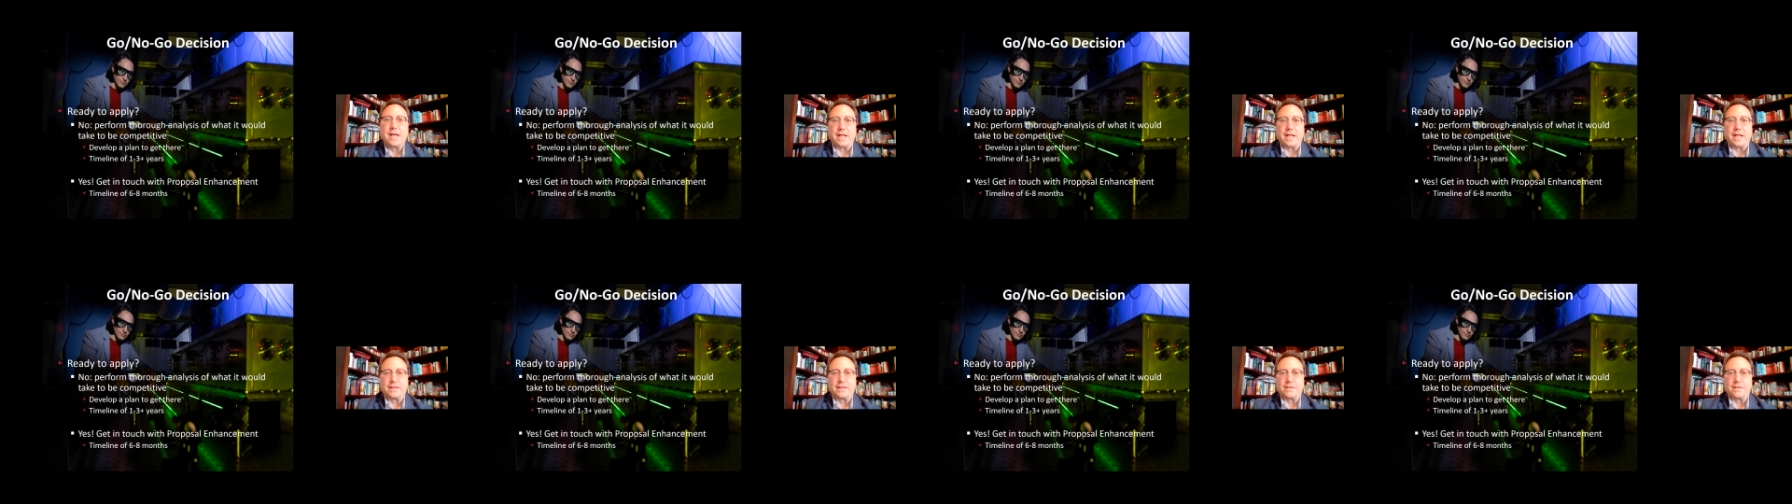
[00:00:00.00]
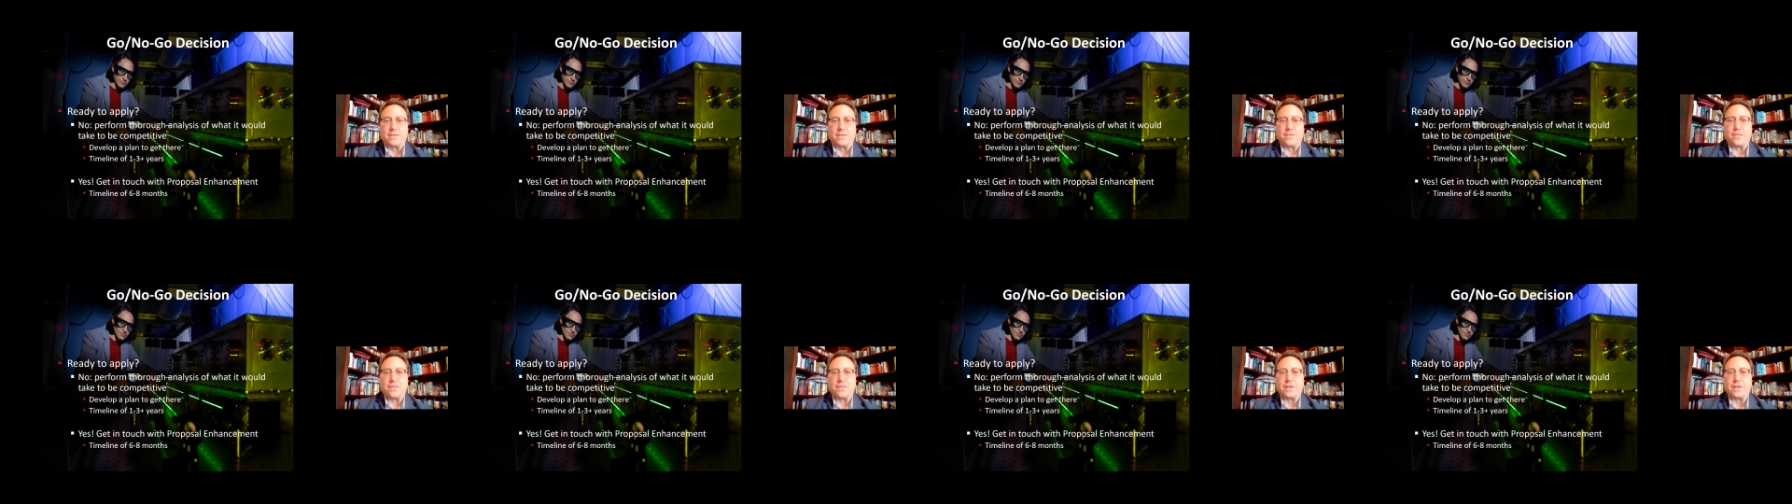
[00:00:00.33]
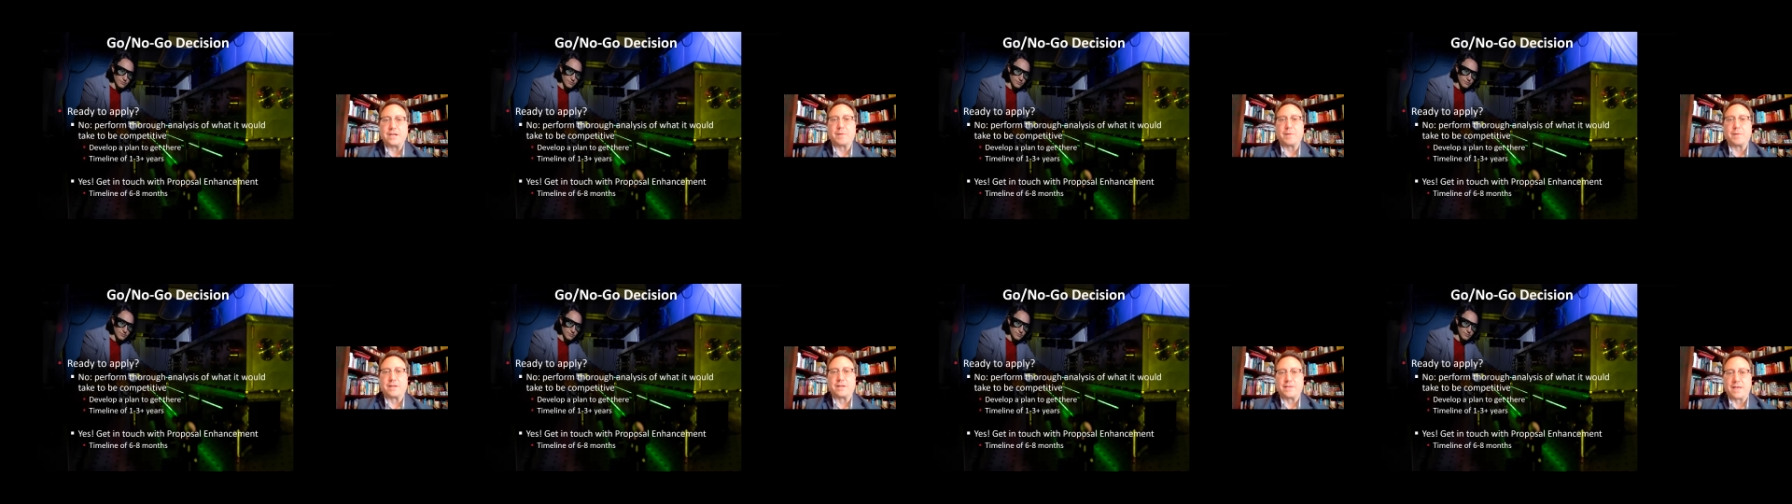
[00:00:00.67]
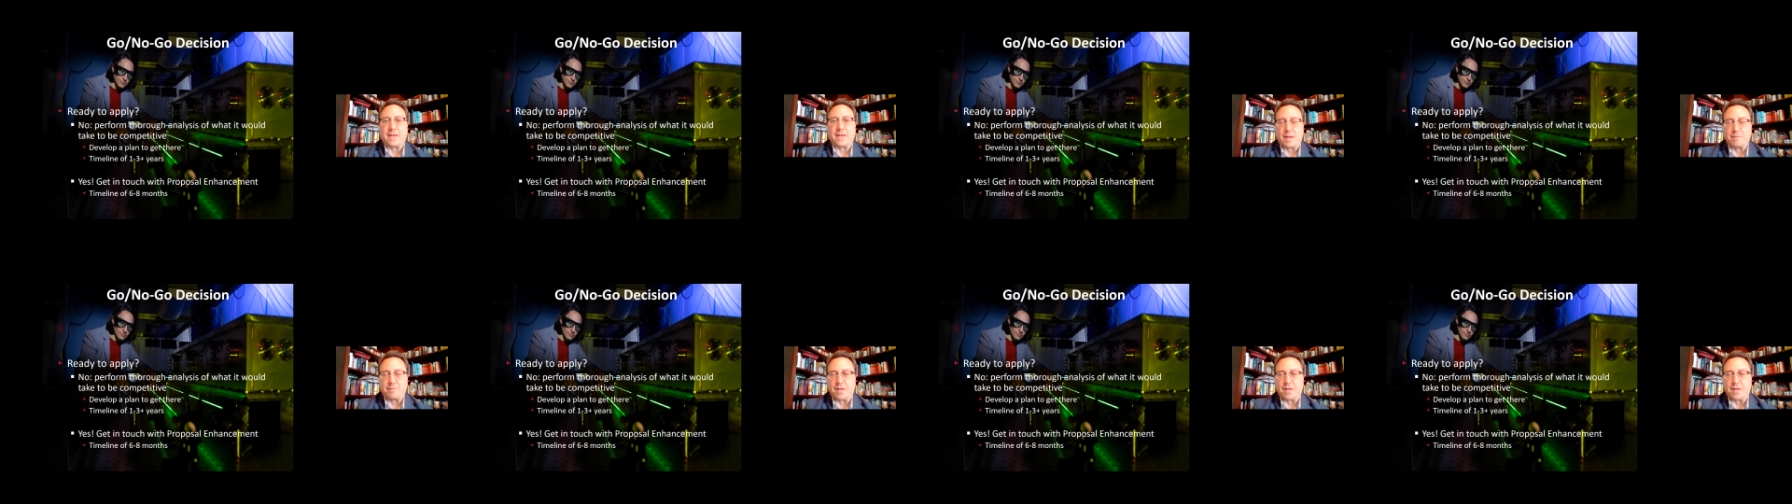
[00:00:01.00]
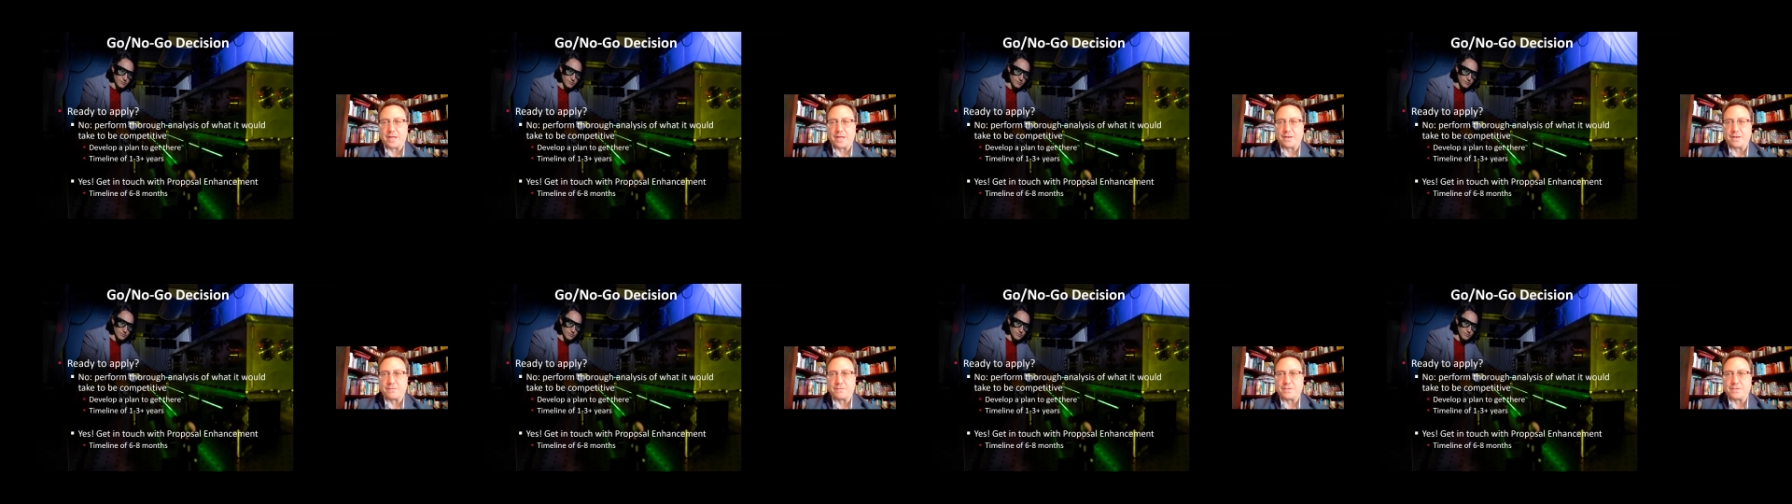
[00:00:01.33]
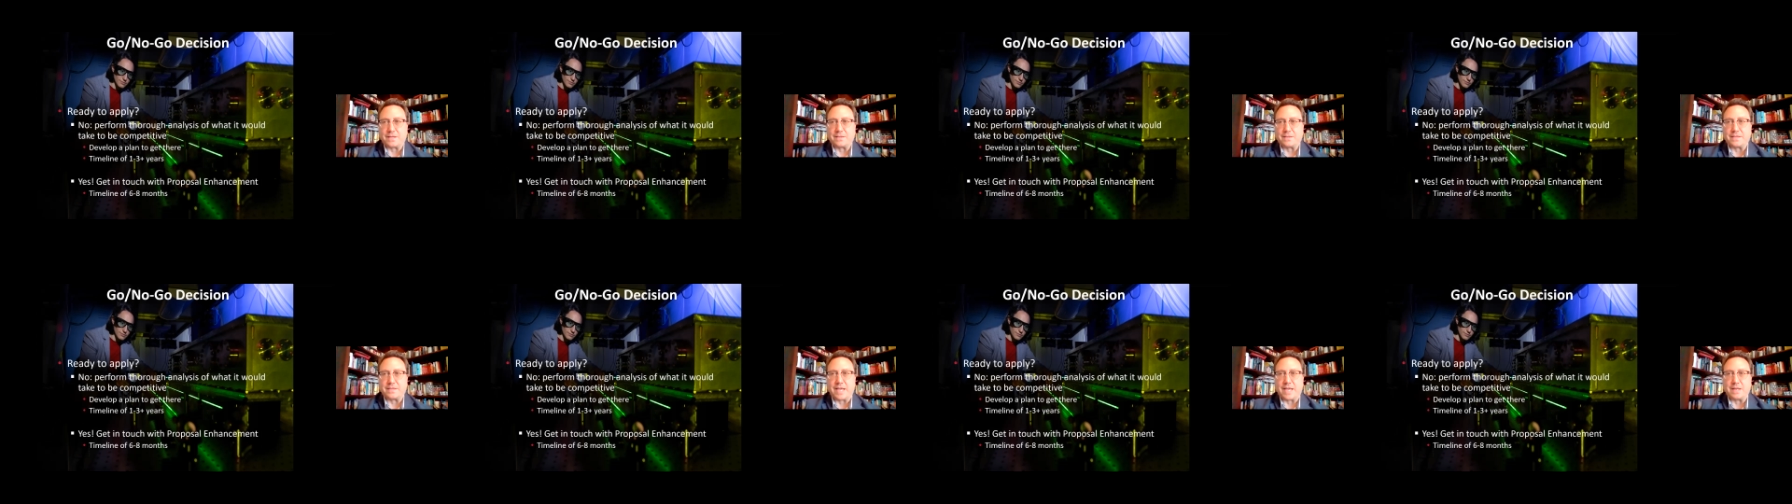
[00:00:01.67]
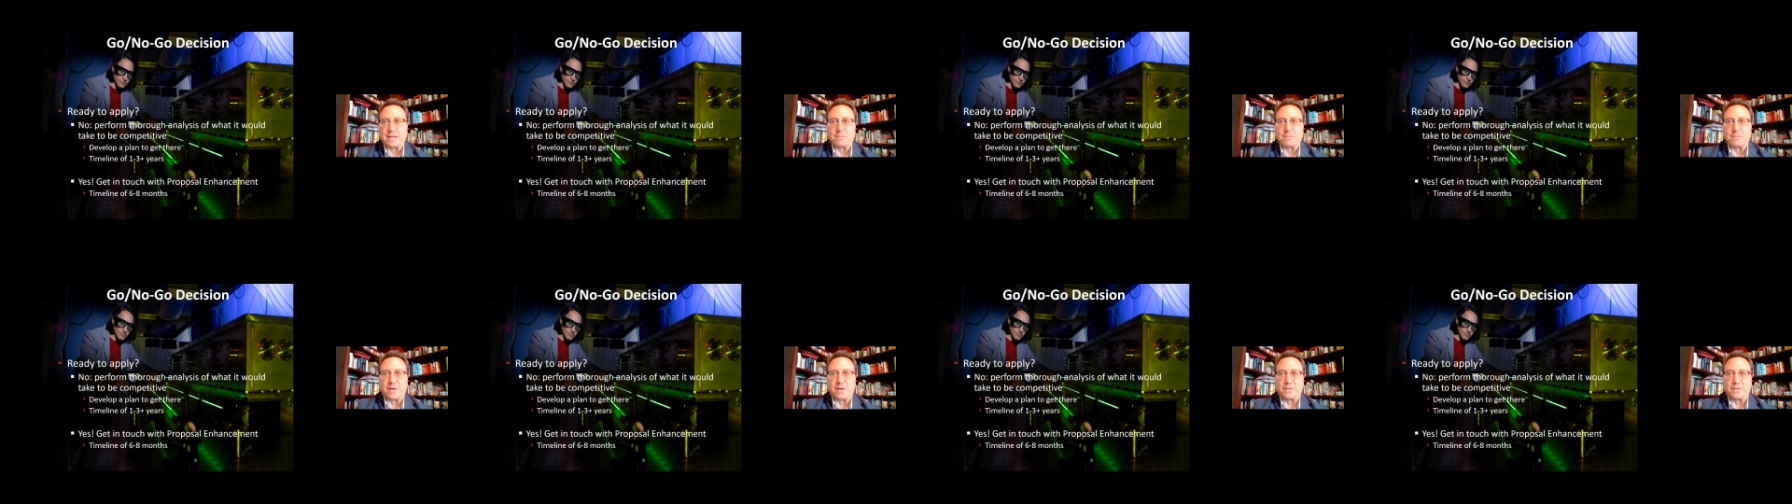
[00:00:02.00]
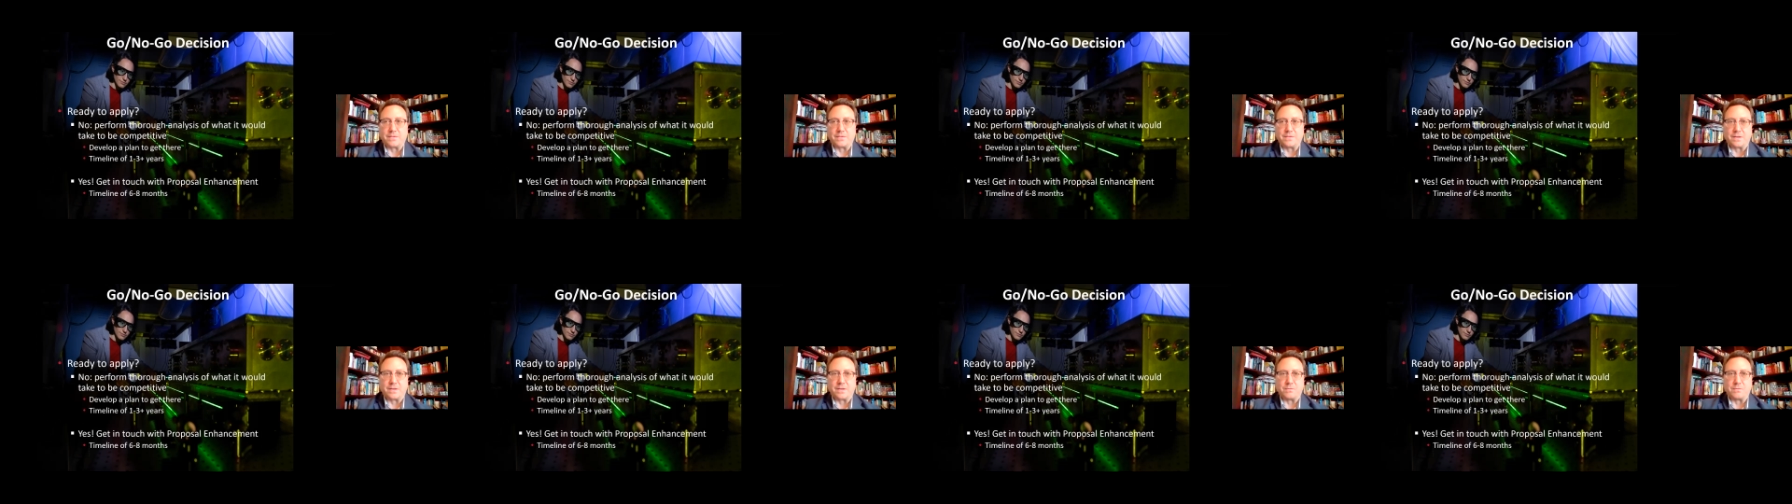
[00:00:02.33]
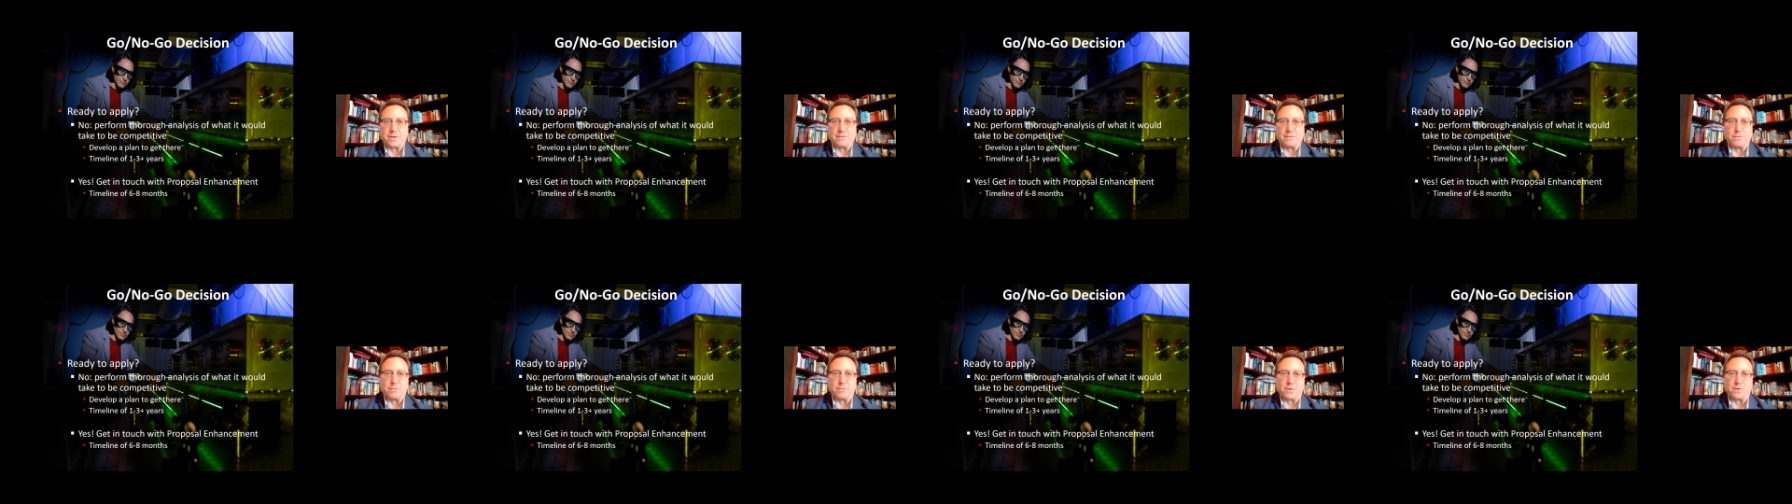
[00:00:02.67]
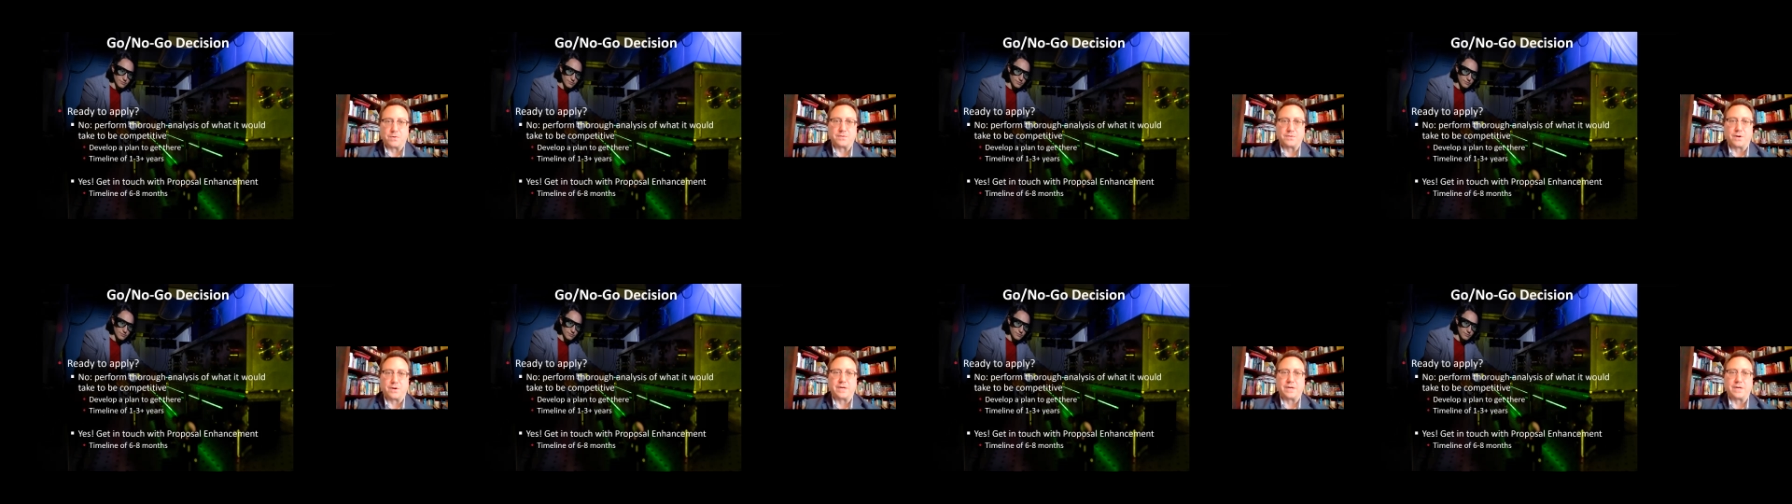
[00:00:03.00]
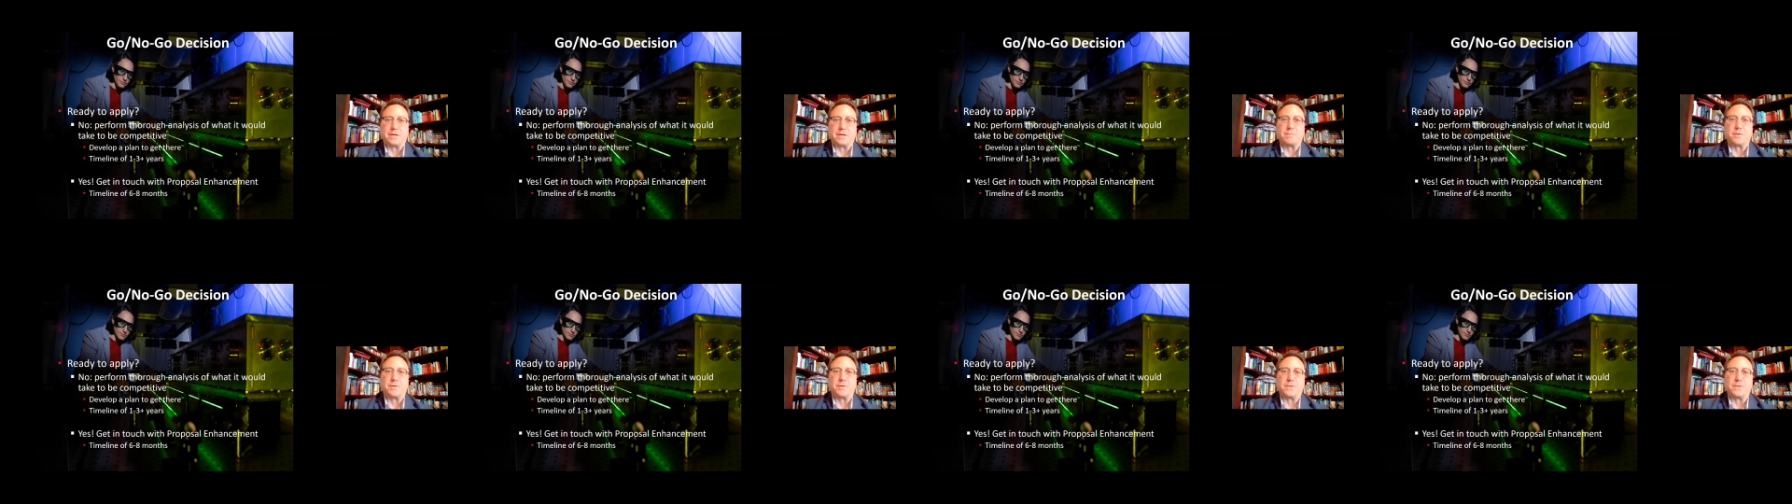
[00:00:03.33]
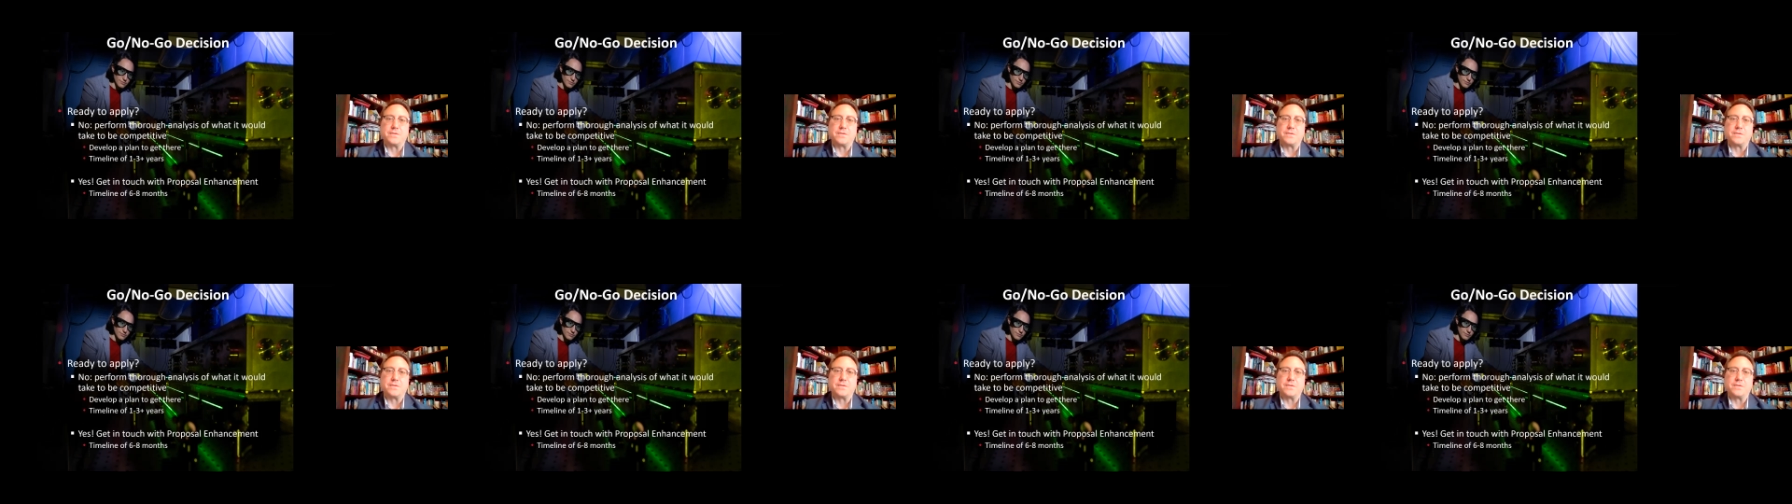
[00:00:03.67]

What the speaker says: And think about a timeline of 6 to 8 months. And we're starting to put